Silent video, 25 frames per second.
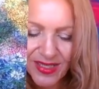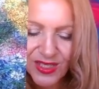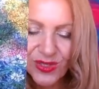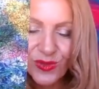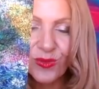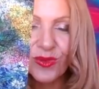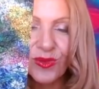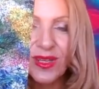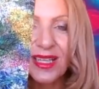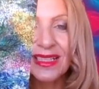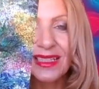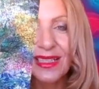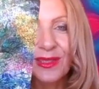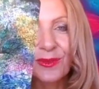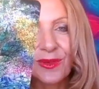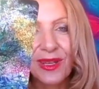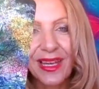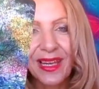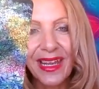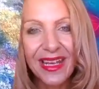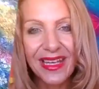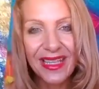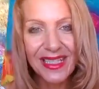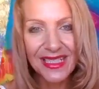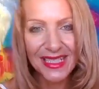directly
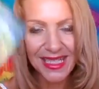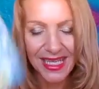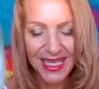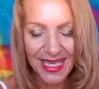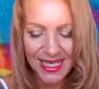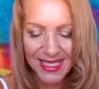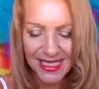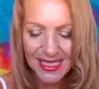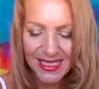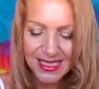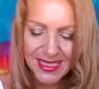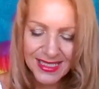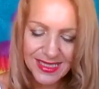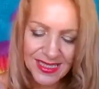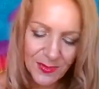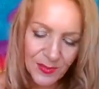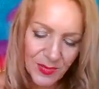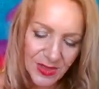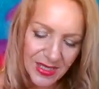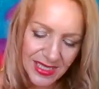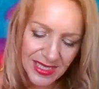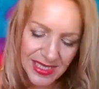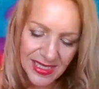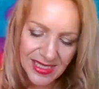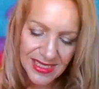related to endings and
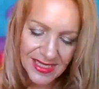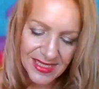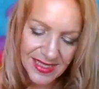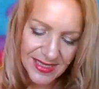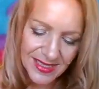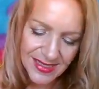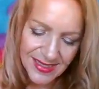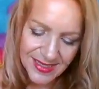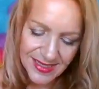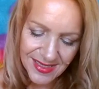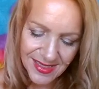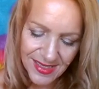beginnings.